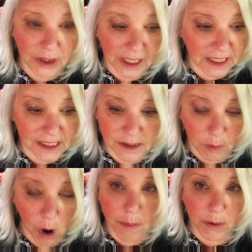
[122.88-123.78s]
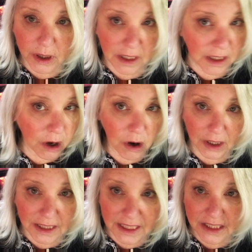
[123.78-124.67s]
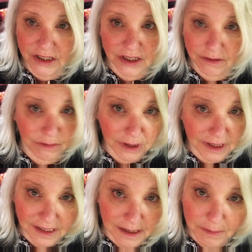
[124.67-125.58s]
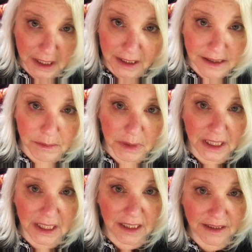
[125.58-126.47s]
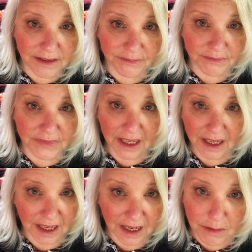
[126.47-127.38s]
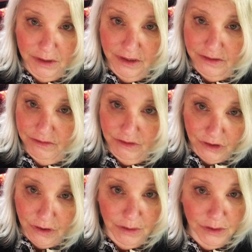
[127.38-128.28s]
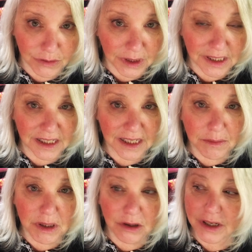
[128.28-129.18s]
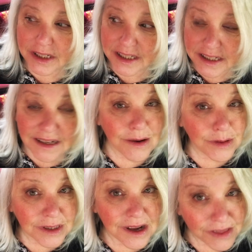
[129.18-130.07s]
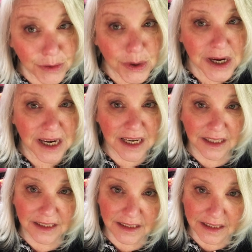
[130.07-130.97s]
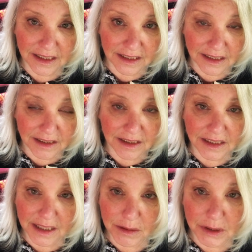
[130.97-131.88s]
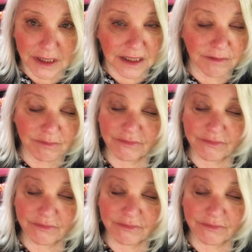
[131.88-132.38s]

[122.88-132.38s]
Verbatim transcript: lady's property on leash, she really didn't seem that into me. And I wasn't sure I was really into him either, because this dog was not 3. He was